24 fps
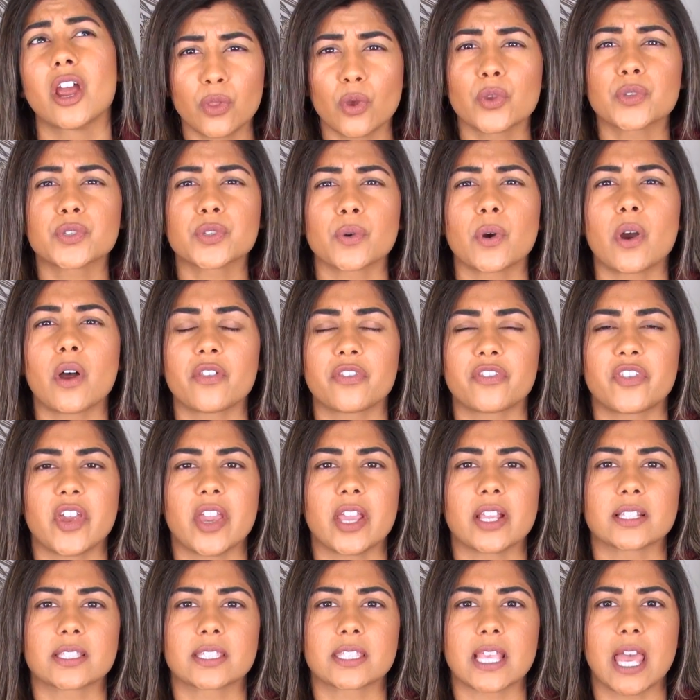Those are all
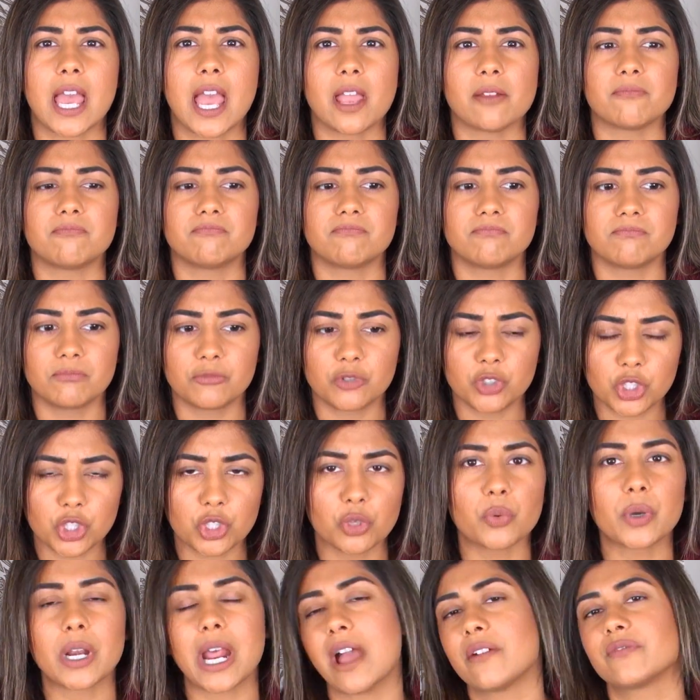things that you
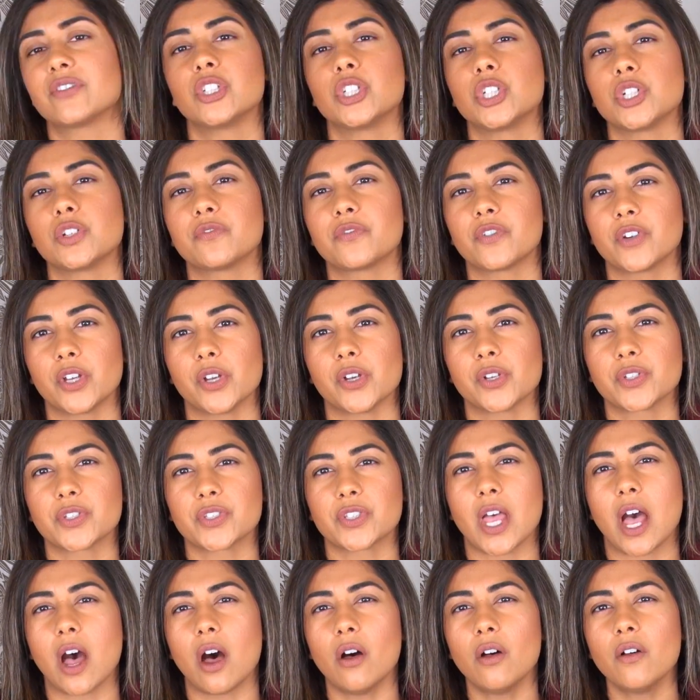would have to do for
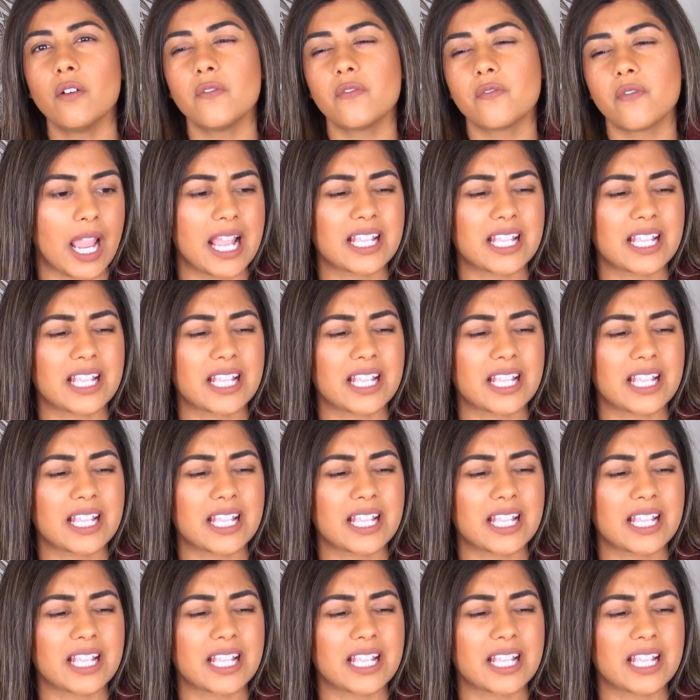yourself,